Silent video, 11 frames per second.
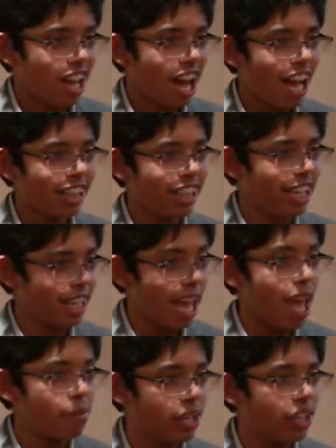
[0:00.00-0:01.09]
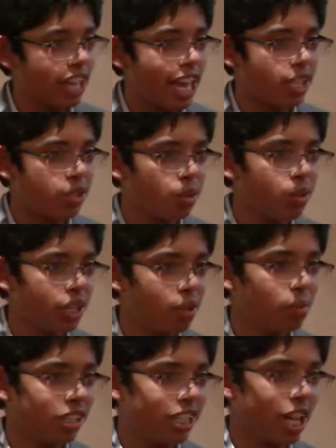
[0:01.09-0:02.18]
I think MLK Jr.
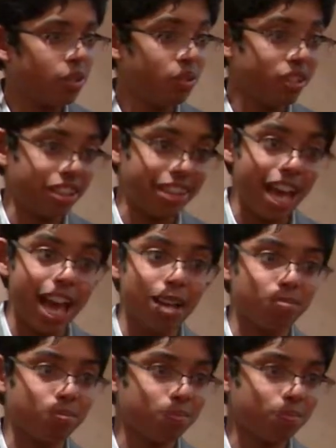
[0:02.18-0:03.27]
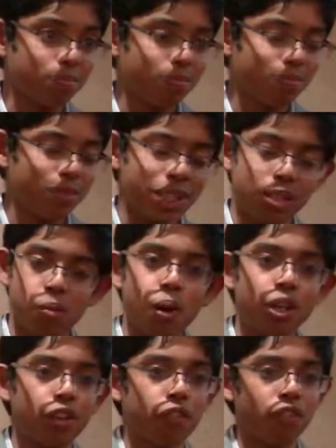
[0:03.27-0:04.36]
would tell you that that is a
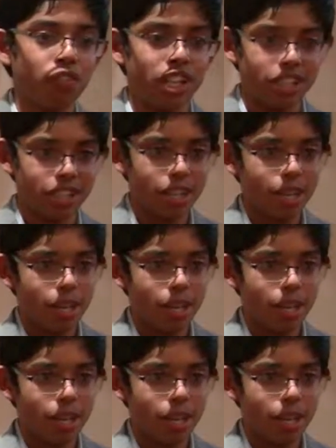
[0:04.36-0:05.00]
wonderful risk.